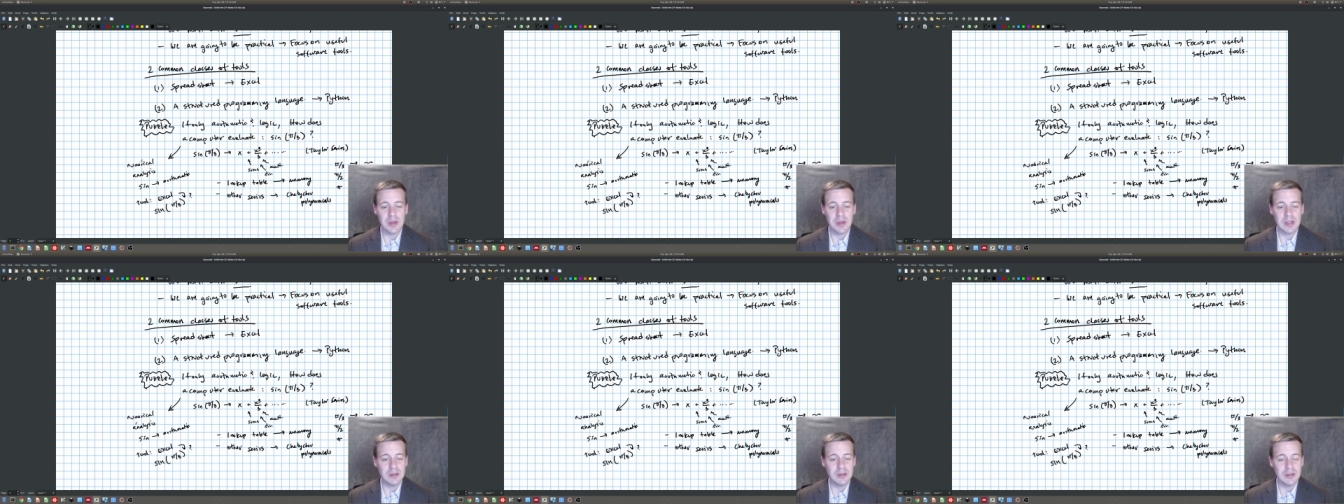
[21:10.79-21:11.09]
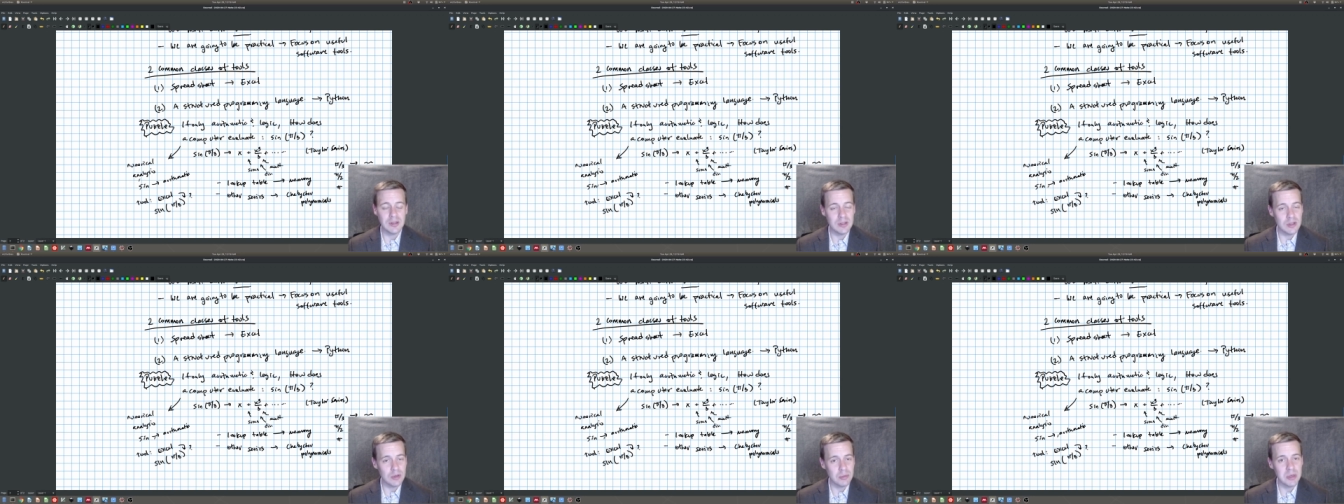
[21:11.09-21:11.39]

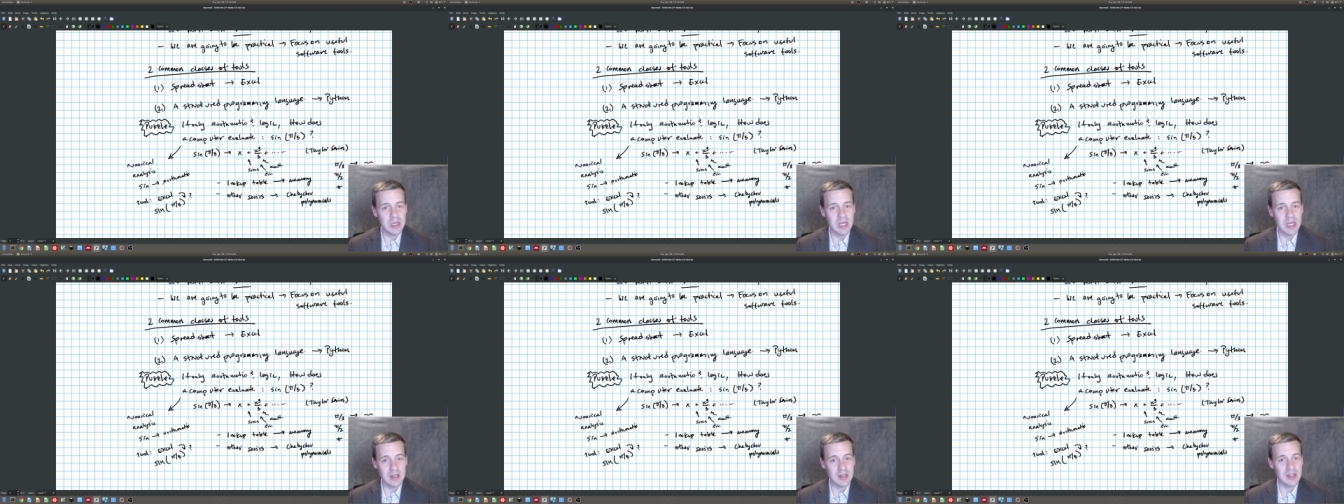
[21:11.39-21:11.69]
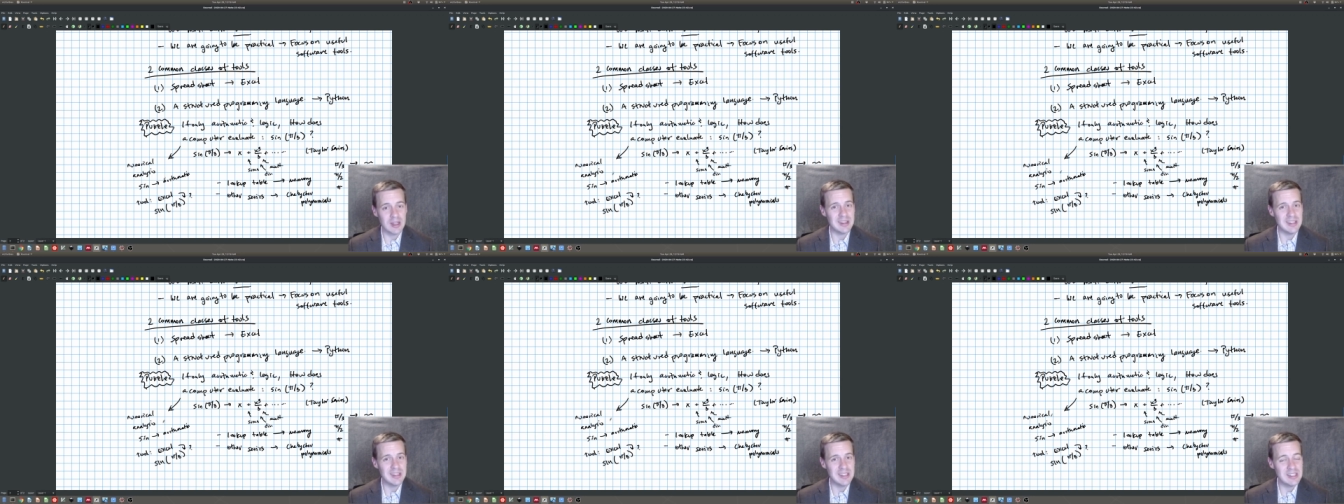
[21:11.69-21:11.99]
little bit, at
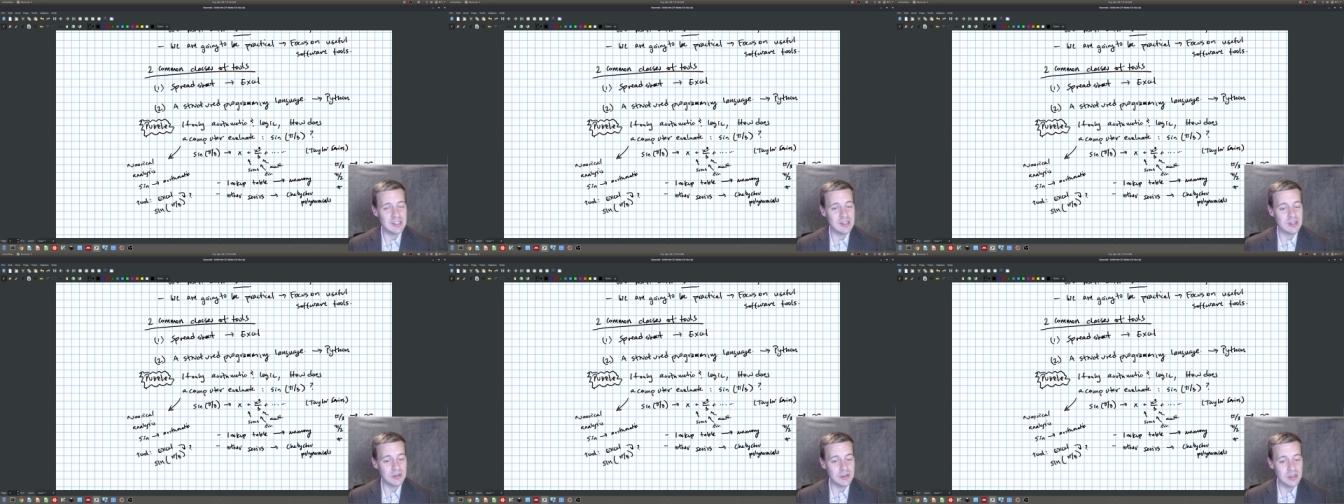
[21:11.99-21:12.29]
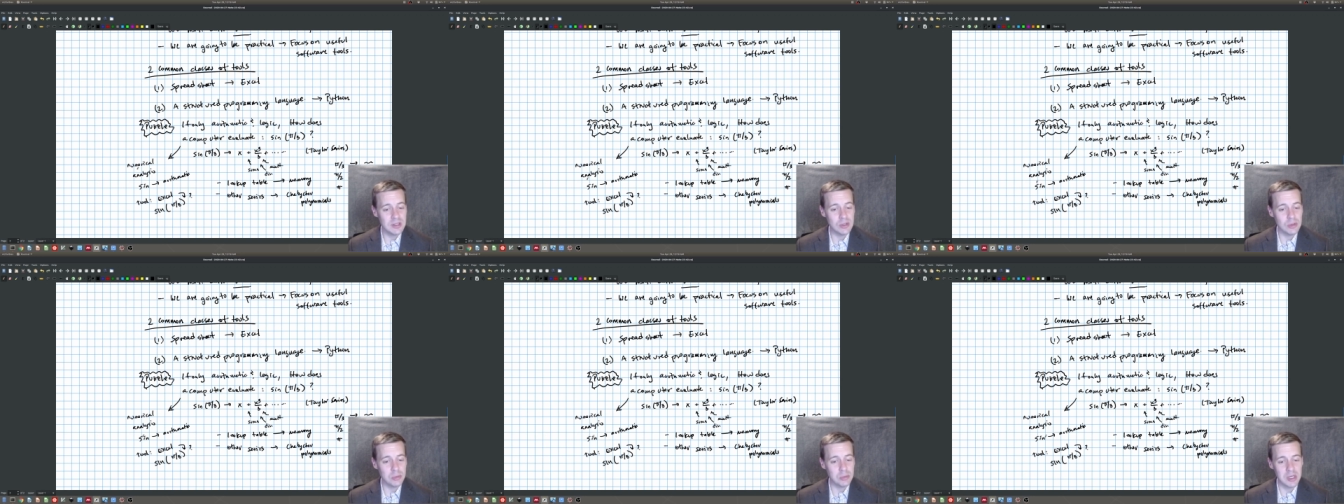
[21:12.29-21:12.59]
least a
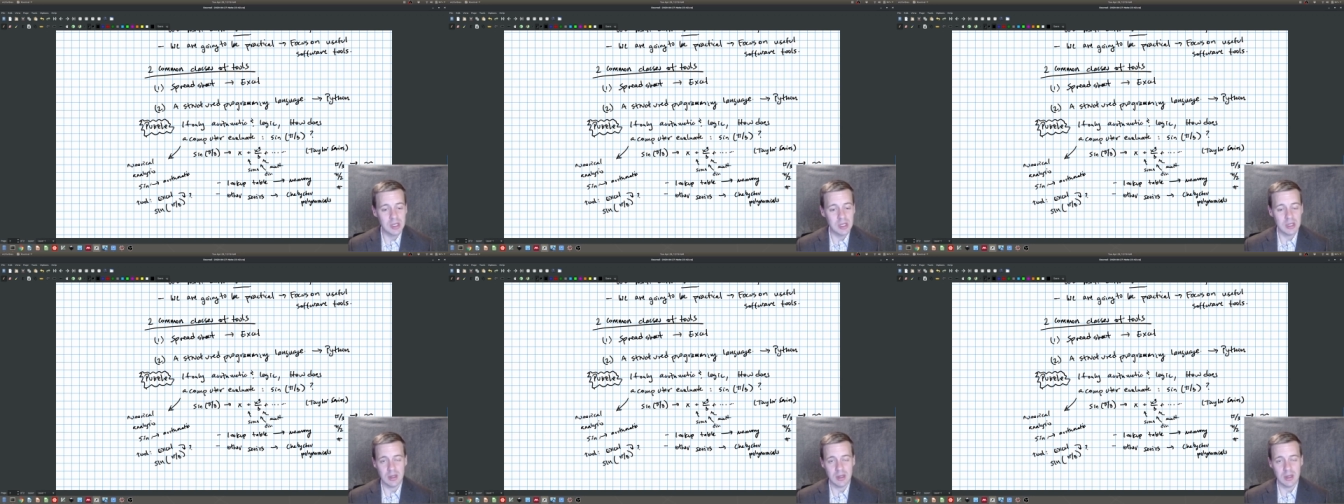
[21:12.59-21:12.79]
little bit,